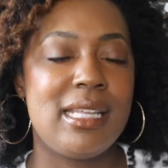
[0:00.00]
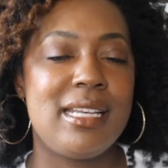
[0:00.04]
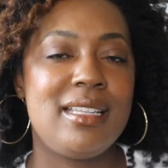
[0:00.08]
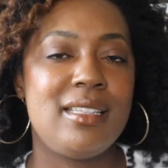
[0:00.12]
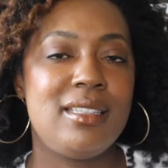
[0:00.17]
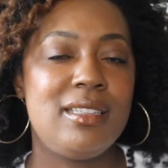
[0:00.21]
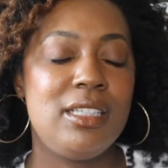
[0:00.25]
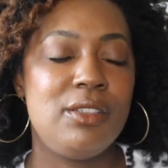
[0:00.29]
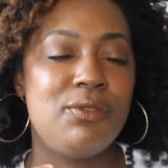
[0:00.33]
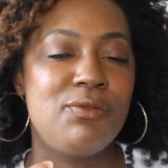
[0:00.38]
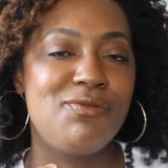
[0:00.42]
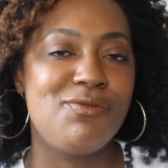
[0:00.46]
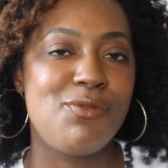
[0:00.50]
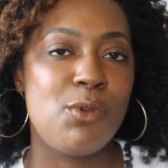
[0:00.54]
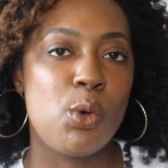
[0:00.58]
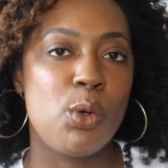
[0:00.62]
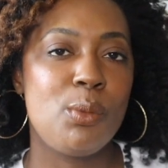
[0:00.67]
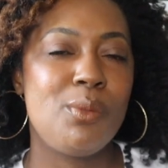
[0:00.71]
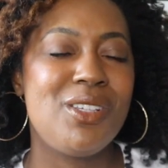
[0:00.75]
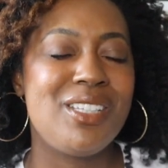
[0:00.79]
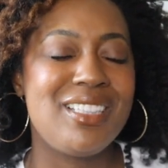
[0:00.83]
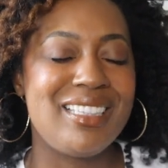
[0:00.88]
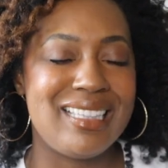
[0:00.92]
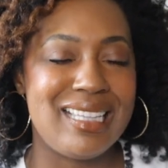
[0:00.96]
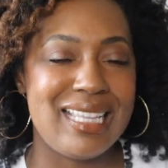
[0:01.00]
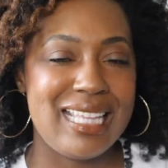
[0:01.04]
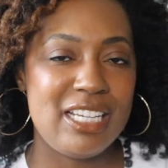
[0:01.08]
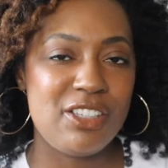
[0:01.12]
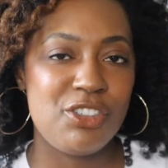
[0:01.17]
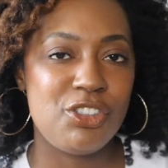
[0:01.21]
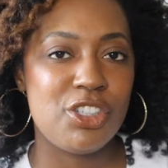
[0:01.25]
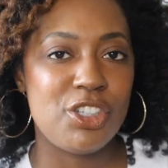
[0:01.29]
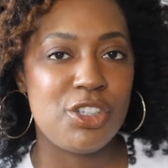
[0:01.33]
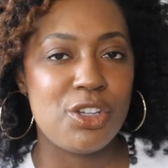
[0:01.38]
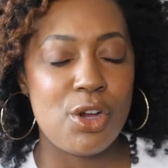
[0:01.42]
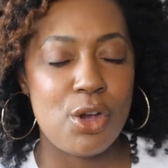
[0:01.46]
It is the
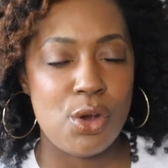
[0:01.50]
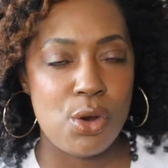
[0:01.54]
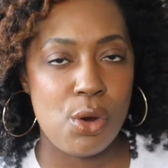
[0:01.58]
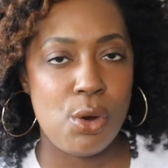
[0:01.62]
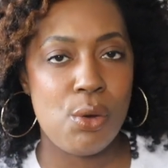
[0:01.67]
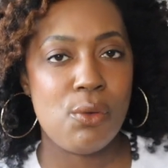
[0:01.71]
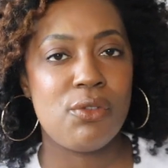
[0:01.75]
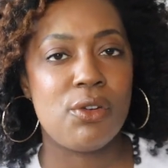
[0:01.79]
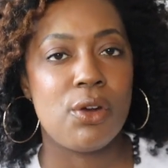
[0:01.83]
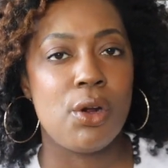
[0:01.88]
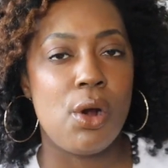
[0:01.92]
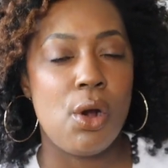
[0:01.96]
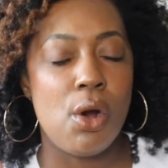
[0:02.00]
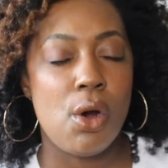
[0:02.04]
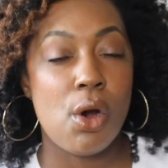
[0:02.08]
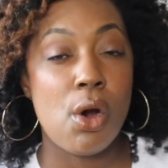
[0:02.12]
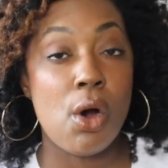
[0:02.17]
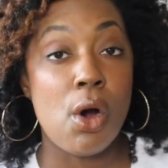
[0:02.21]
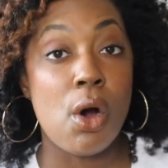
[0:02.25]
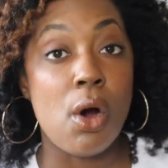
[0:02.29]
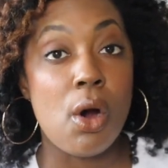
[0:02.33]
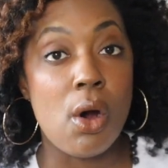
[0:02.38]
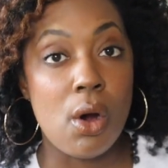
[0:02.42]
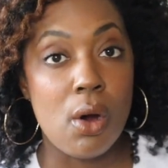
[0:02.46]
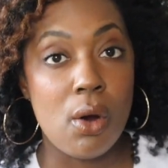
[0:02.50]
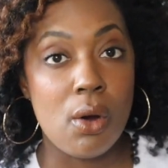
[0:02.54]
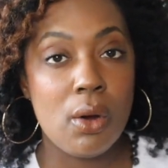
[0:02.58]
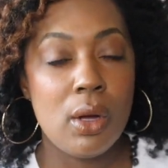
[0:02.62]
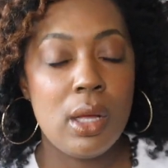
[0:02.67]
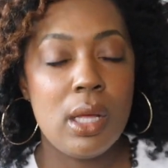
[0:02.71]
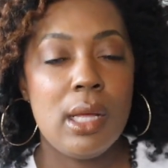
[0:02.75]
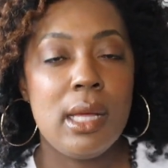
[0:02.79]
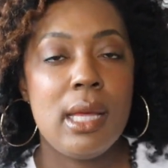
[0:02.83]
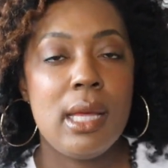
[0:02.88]
formulation overall